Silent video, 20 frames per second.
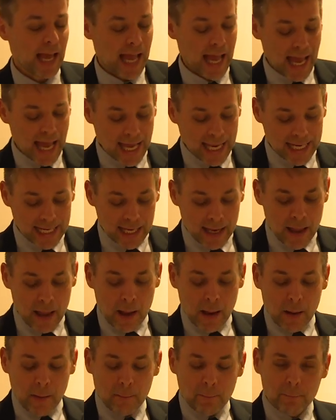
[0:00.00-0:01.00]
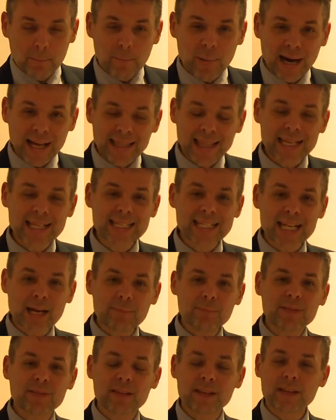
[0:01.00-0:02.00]
And, but there's
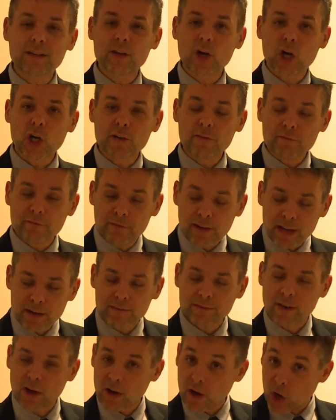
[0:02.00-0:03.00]
something very